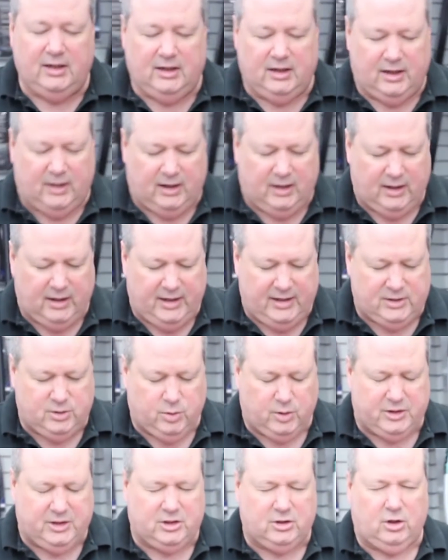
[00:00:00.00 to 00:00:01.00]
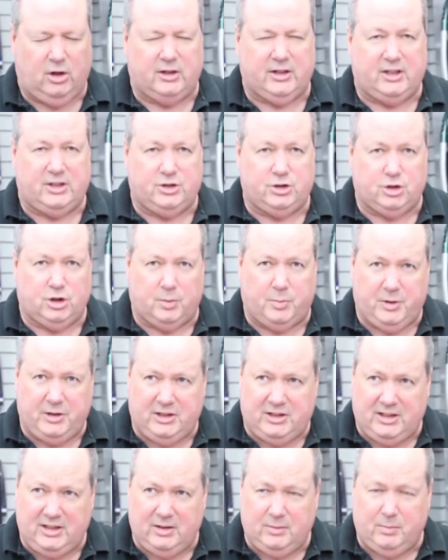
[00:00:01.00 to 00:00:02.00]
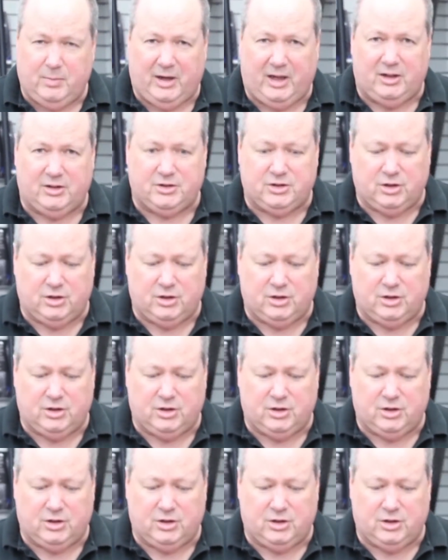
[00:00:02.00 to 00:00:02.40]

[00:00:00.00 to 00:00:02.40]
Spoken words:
It's what's called a serpentine belt,